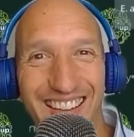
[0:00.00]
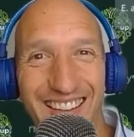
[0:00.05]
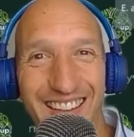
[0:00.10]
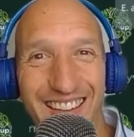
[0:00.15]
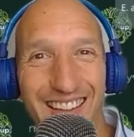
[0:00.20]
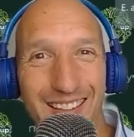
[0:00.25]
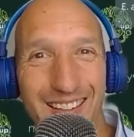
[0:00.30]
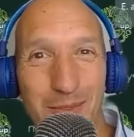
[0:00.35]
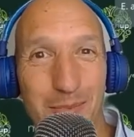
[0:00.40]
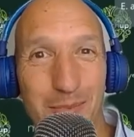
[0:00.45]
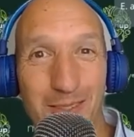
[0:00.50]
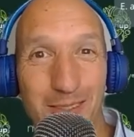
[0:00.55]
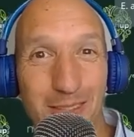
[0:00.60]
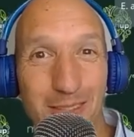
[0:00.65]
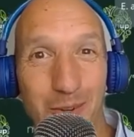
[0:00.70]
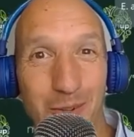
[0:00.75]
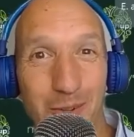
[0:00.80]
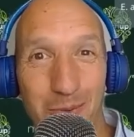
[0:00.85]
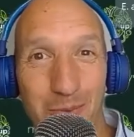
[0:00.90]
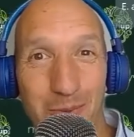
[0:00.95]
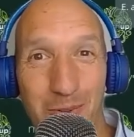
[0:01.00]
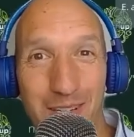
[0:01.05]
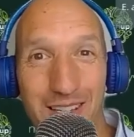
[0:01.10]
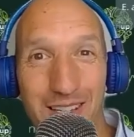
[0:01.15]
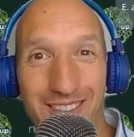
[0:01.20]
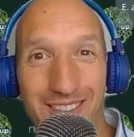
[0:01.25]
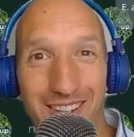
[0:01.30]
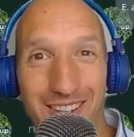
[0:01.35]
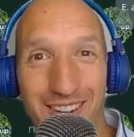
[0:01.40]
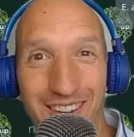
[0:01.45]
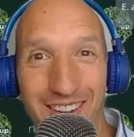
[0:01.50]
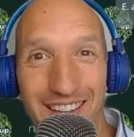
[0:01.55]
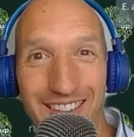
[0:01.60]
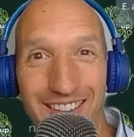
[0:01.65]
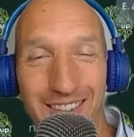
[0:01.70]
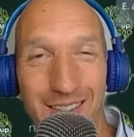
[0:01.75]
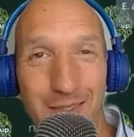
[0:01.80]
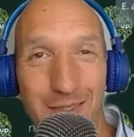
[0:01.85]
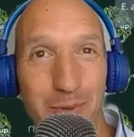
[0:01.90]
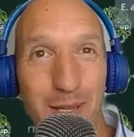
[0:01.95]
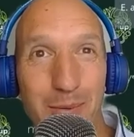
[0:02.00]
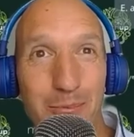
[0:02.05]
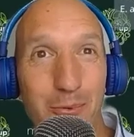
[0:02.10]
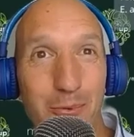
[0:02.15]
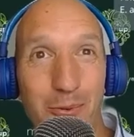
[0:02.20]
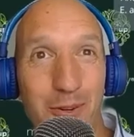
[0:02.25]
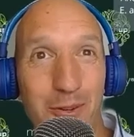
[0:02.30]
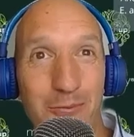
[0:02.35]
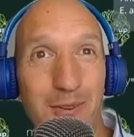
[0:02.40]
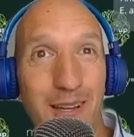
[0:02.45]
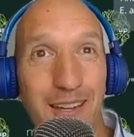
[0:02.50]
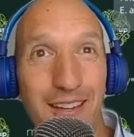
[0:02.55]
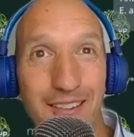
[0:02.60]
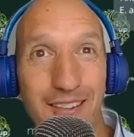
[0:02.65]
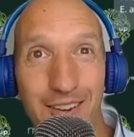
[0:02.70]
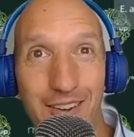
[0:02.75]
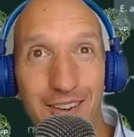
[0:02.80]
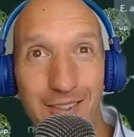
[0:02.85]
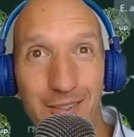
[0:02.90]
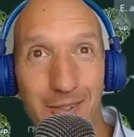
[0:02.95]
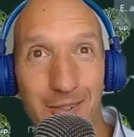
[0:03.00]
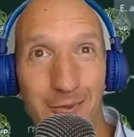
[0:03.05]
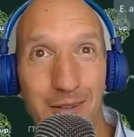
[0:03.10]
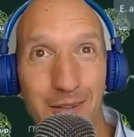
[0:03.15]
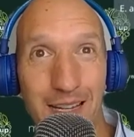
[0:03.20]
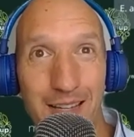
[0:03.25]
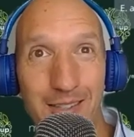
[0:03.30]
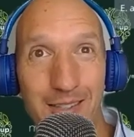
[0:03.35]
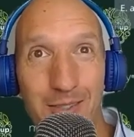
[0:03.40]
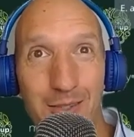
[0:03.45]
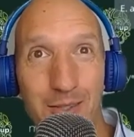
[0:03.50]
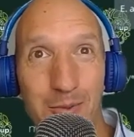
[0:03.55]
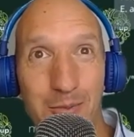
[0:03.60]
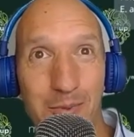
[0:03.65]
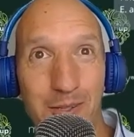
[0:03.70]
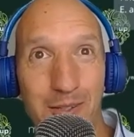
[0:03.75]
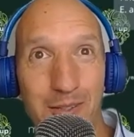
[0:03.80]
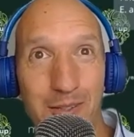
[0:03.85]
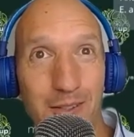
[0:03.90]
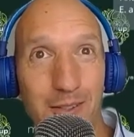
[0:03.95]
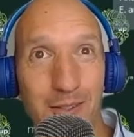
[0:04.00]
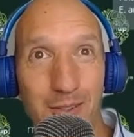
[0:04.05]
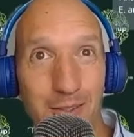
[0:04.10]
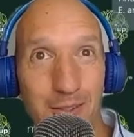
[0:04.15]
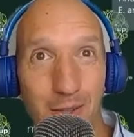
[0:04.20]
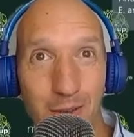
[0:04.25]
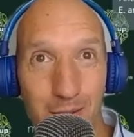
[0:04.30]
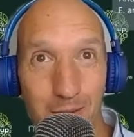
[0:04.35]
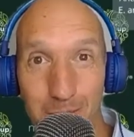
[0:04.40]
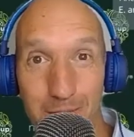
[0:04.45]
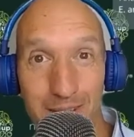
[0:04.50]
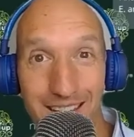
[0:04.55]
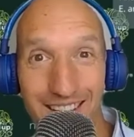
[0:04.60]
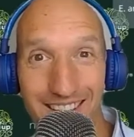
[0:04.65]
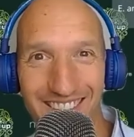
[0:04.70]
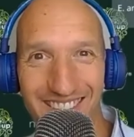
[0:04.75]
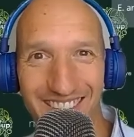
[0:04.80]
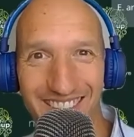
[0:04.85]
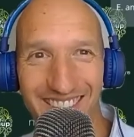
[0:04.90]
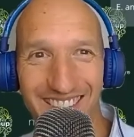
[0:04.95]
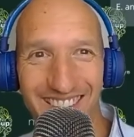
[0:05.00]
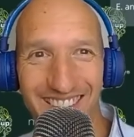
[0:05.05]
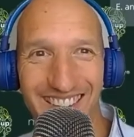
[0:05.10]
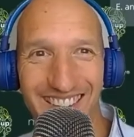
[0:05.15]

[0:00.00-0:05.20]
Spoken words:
And you're missing all the warning signs, and people can recognize it around you, but you just got the blinkers on.